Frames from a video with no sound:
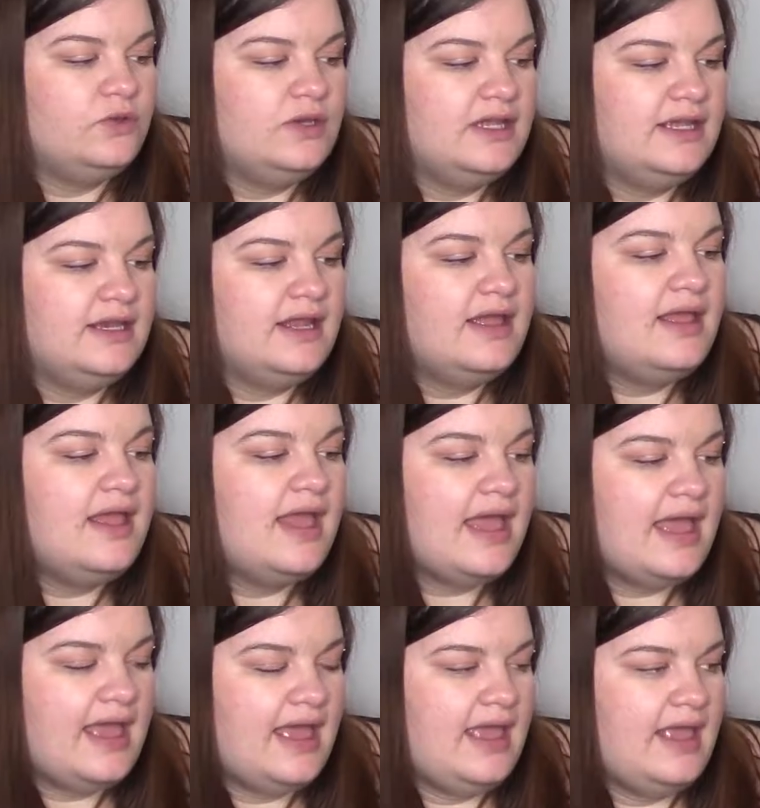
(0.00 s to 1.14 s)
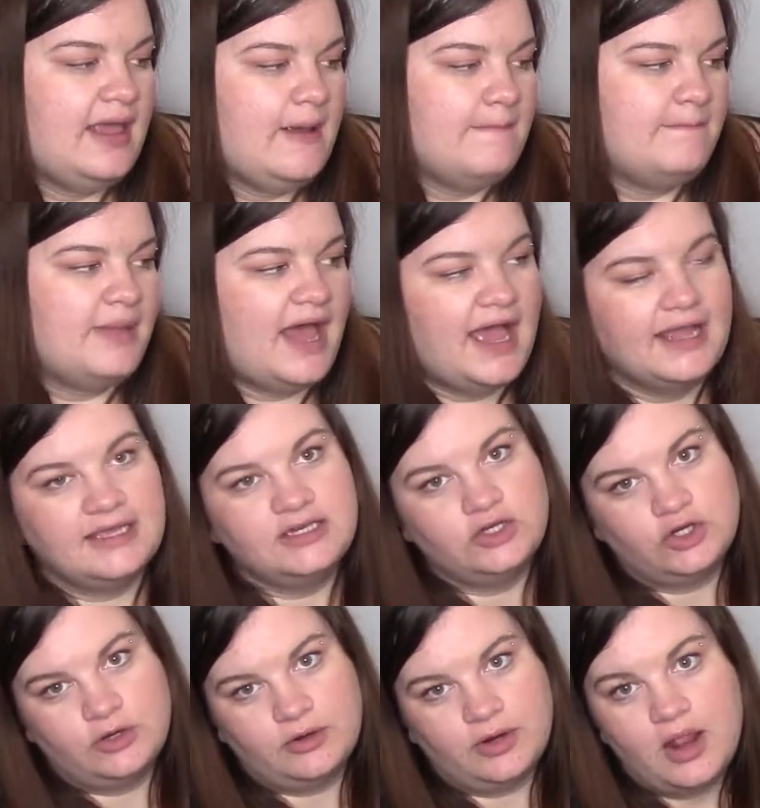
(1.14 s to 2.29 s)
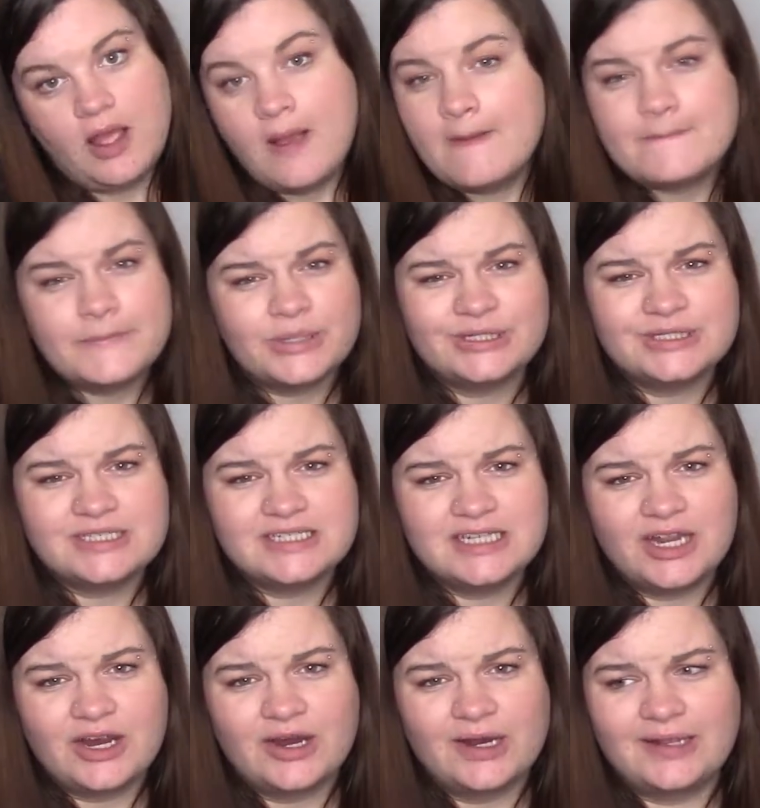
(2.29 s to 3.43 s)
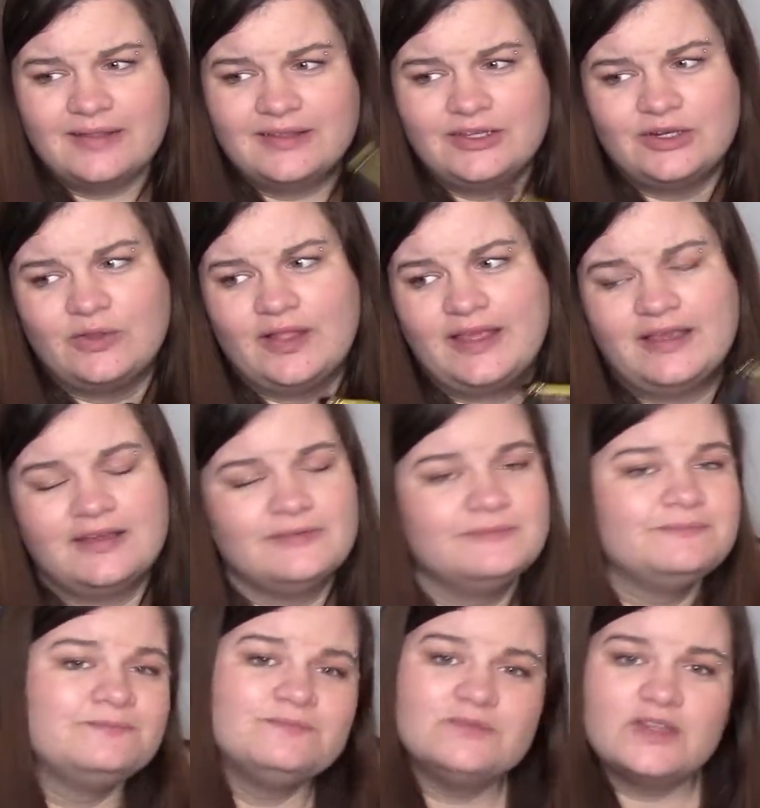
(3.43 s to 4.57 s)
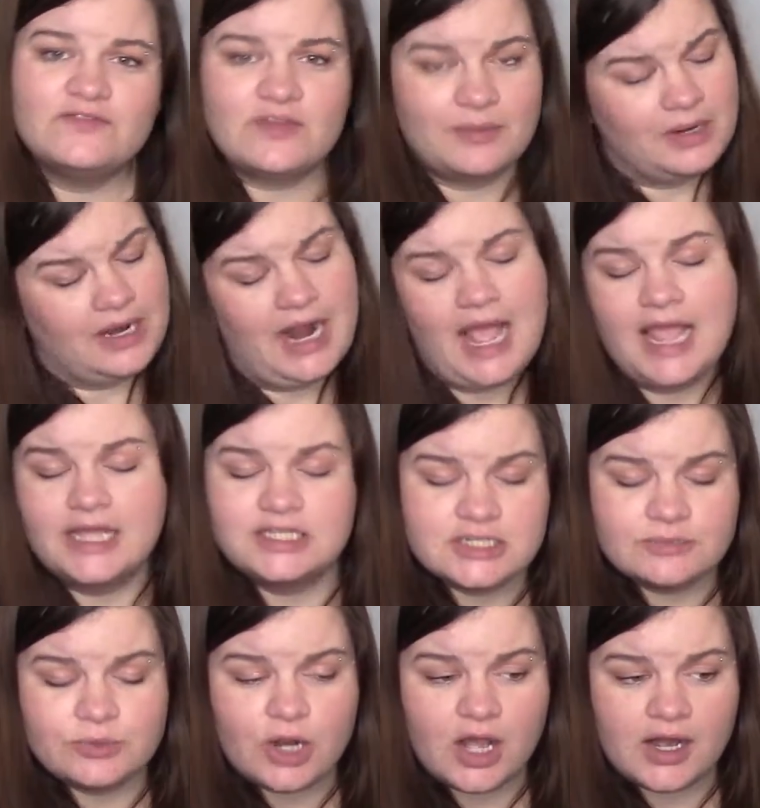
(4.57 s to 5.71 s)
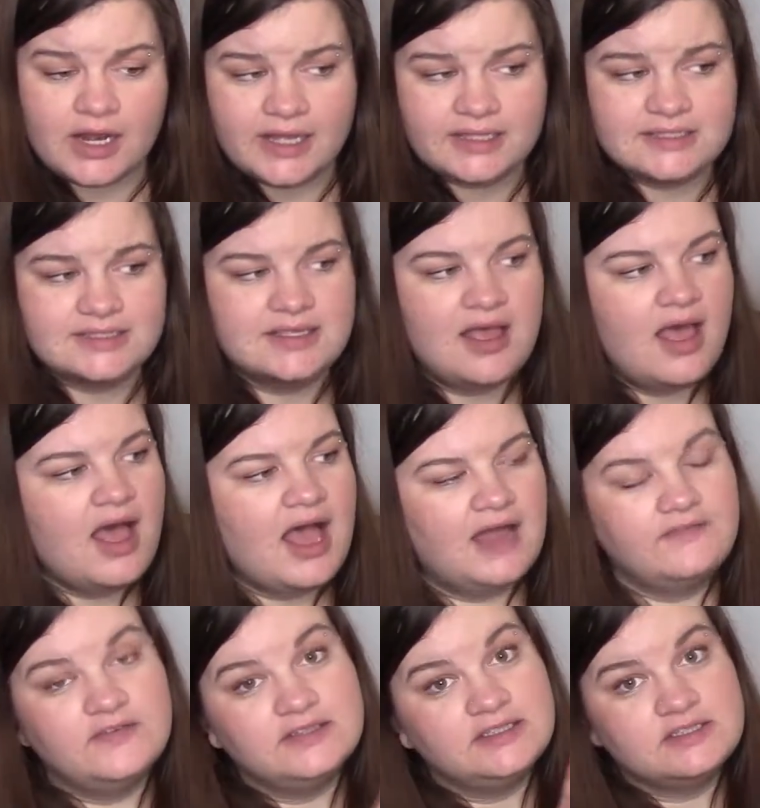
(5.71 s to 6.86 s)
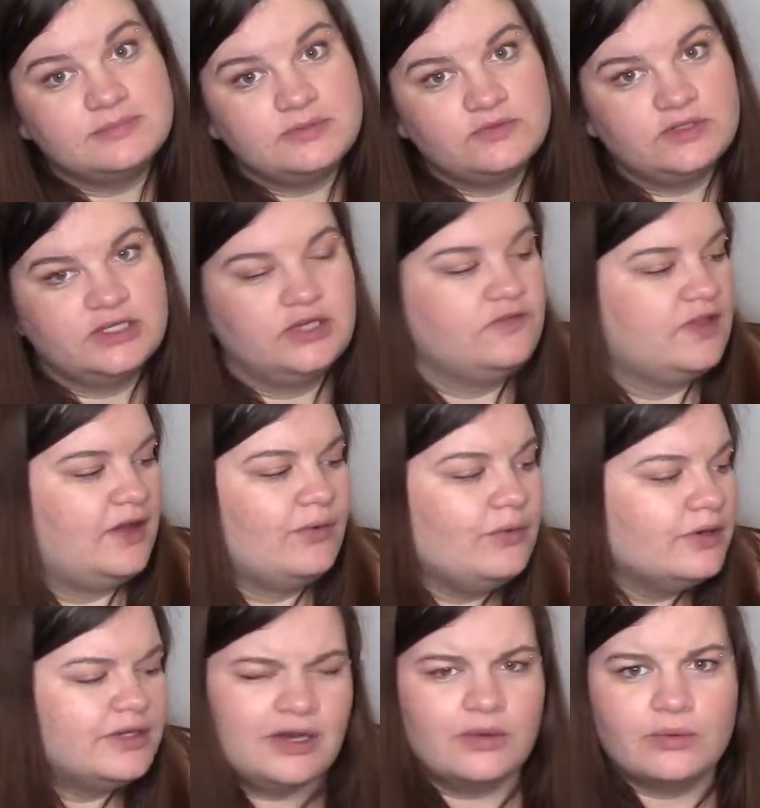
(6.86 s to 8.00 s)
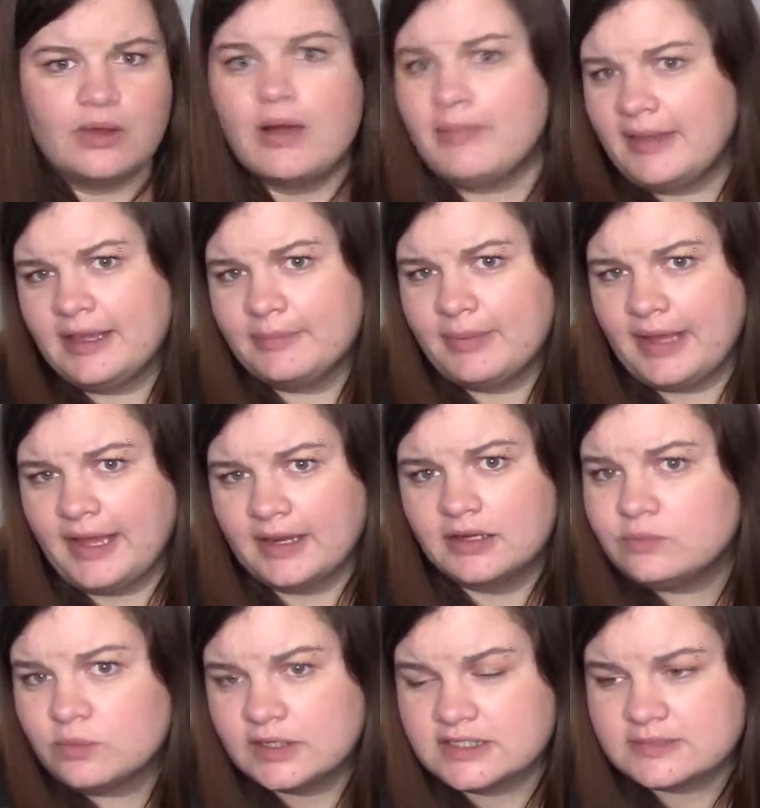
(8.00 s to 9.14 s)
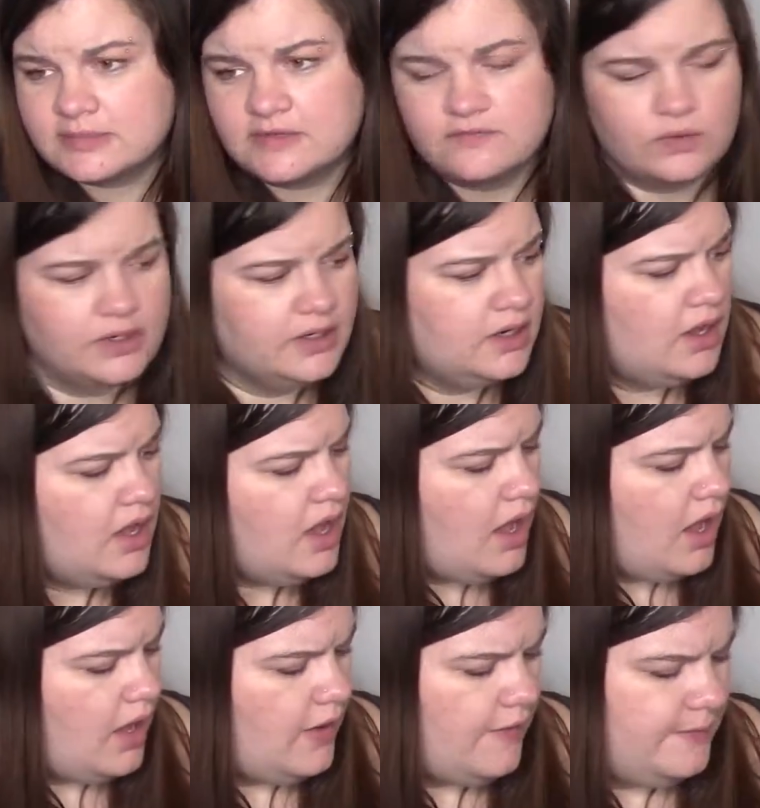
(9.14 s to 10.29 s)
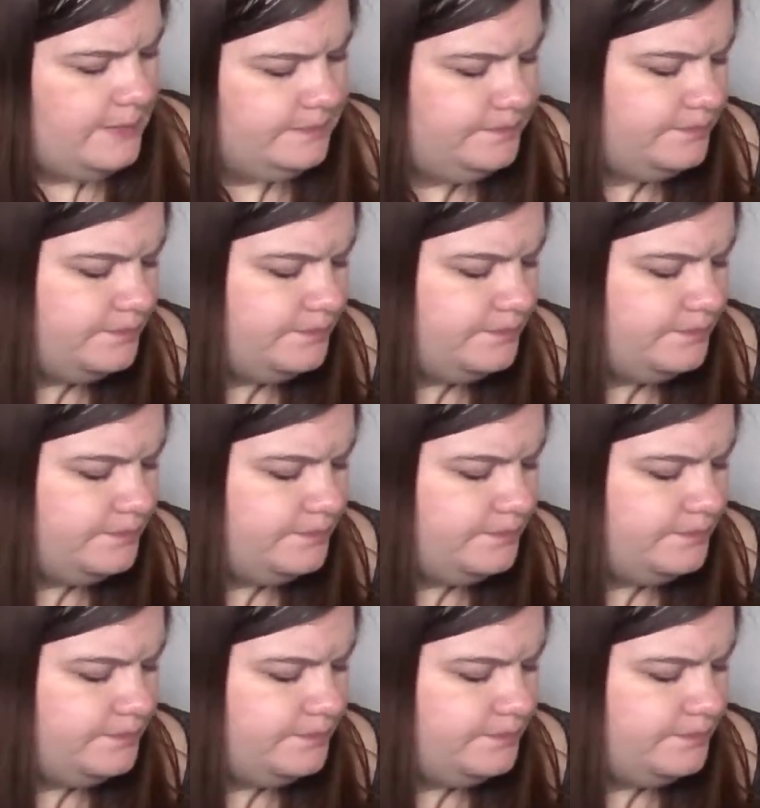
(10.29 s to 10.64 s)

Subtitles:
need a bag in your purse to carry, you know, like feminine hygiene products. I feel like this would be really good for that. Or, you know, a makeup bag, what it's meant for. I